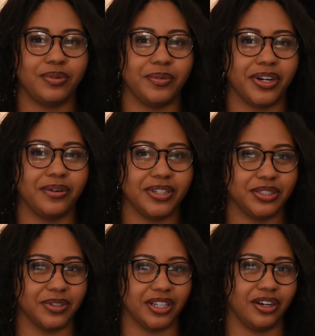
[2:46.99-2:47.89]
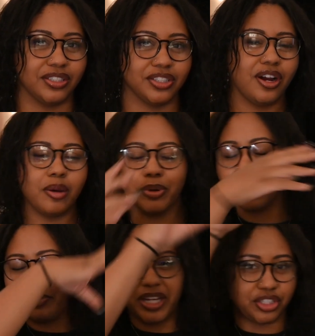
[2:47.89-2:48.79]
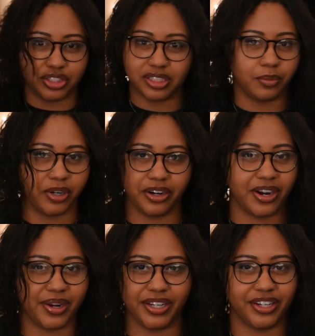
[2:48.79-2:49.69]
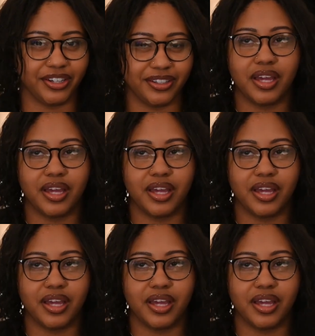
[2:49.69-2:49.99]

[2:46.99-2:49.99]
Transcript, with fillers: We were going to a concert. I'll put a picture somewhere around here.